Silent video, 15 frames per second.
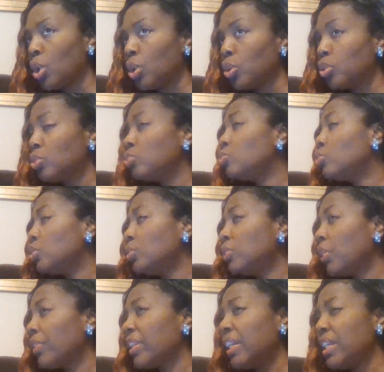You do
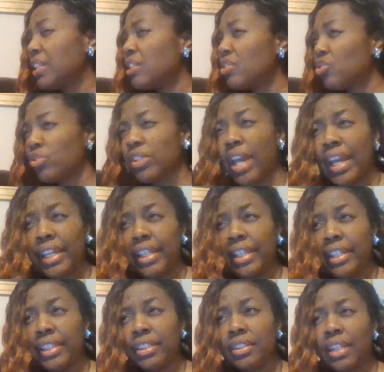know that he's
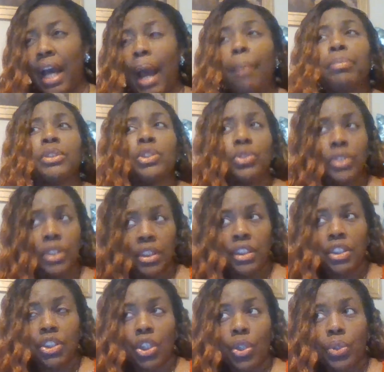creating
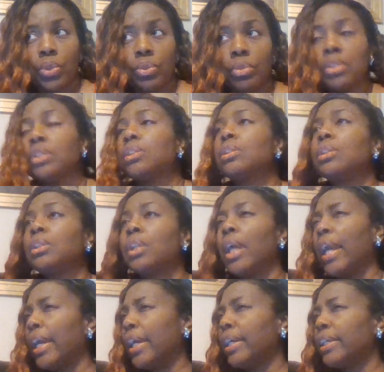opportunity zones
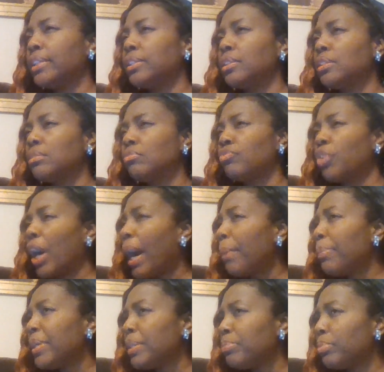and for
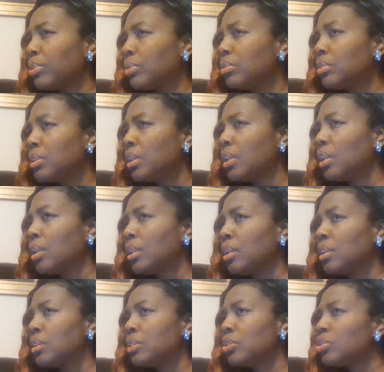our people
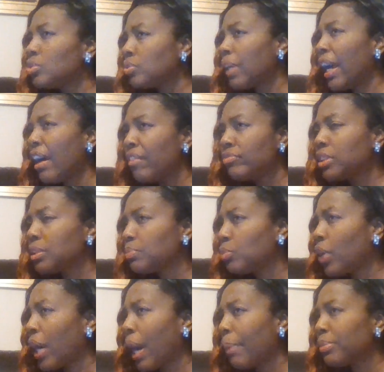to have just
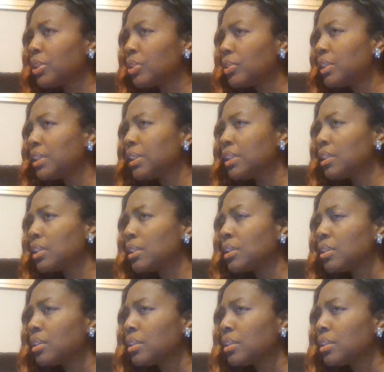more opportunities.